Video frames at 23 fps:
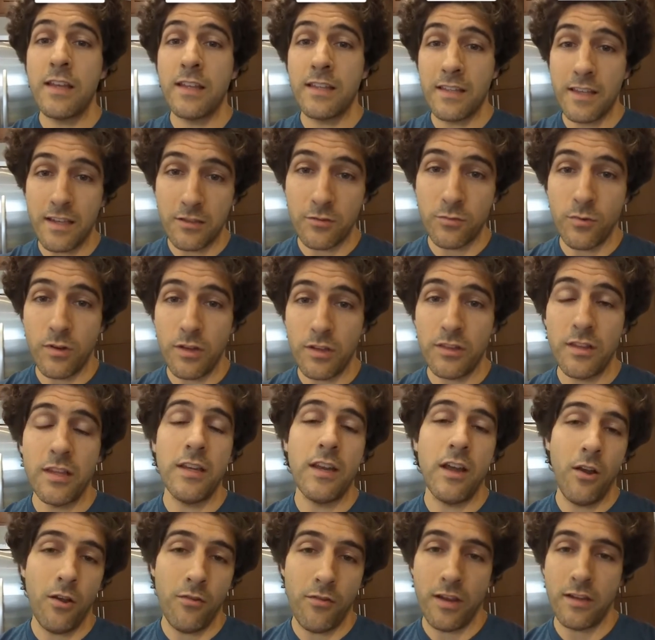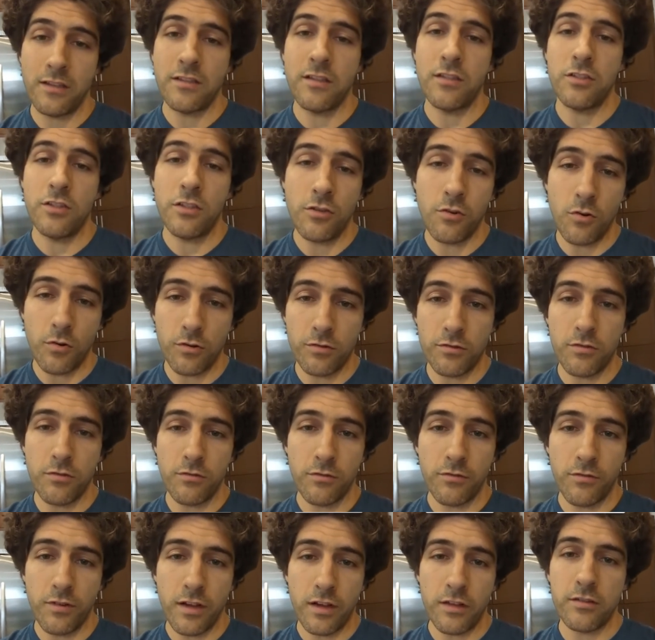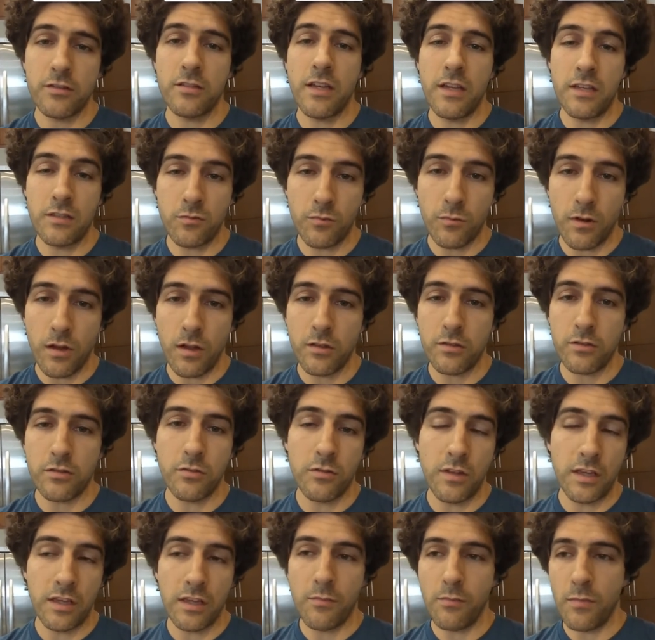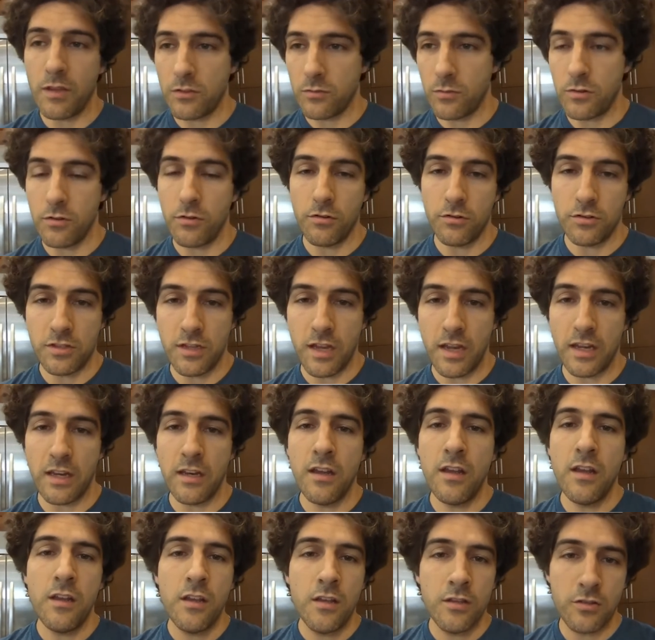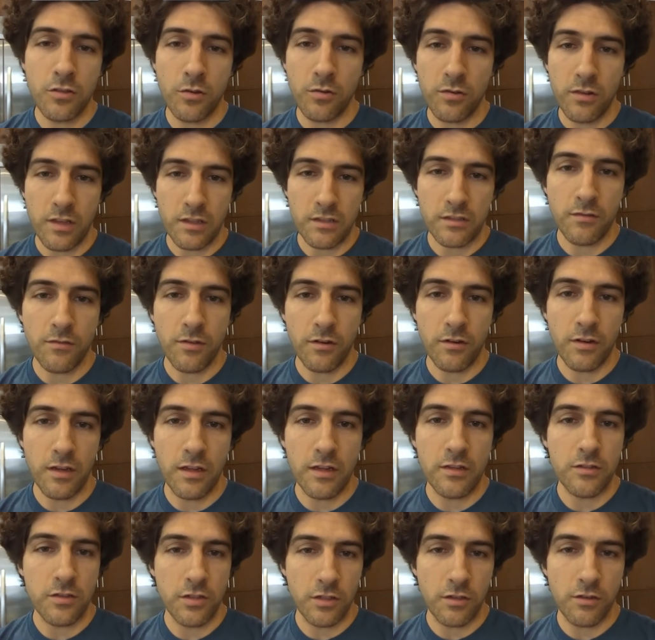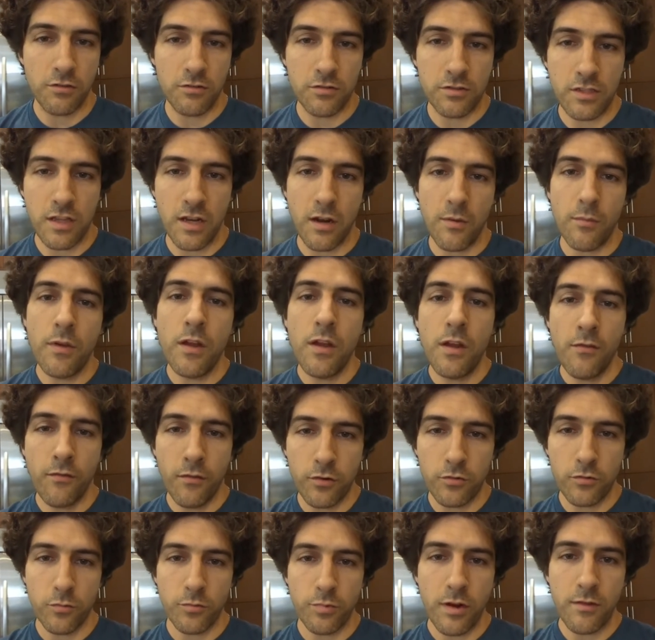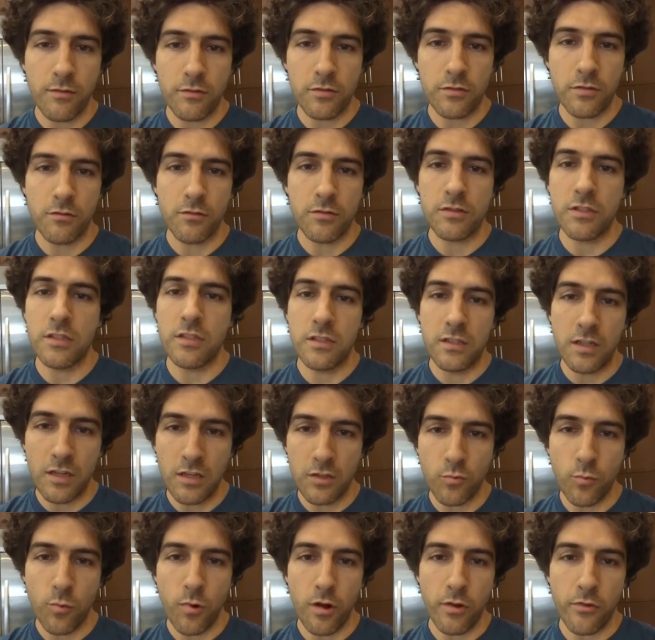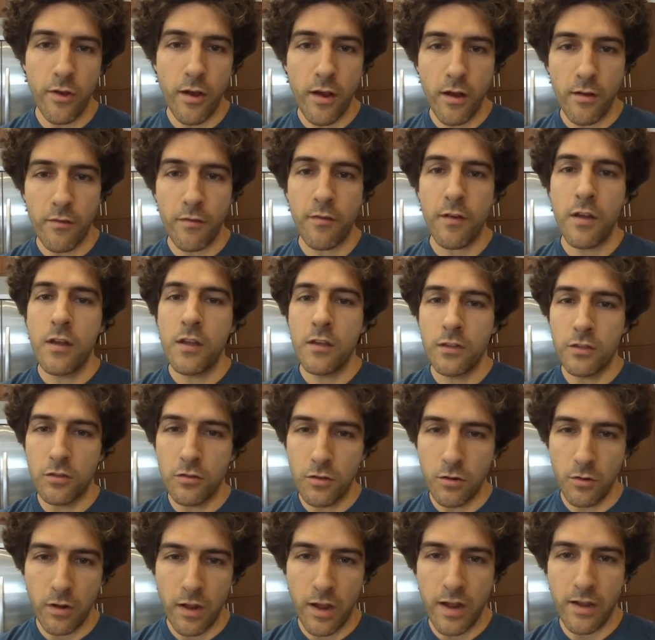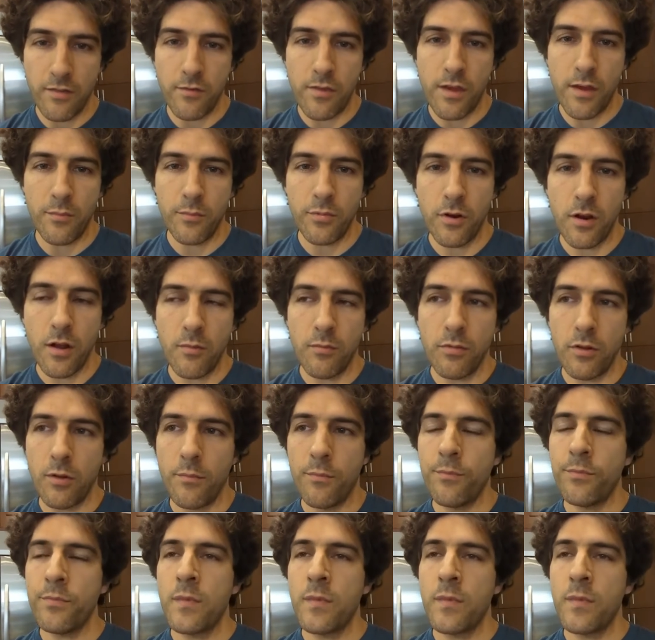guess what? They now have access to your server files as well, so they can mess with your site. So that's a very insecure setup. Virtual private server, since it is walled off, you don't have that problem.